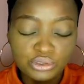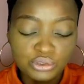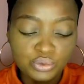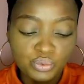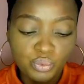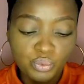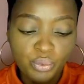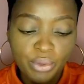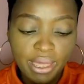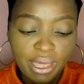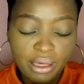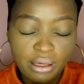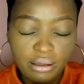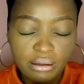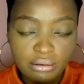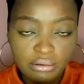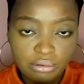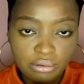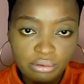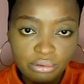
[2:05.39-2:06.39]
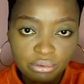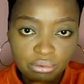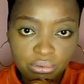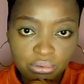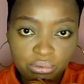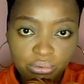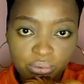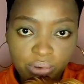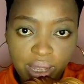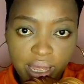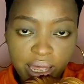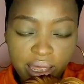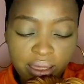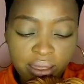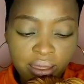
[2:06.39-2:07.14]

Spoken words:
well, right?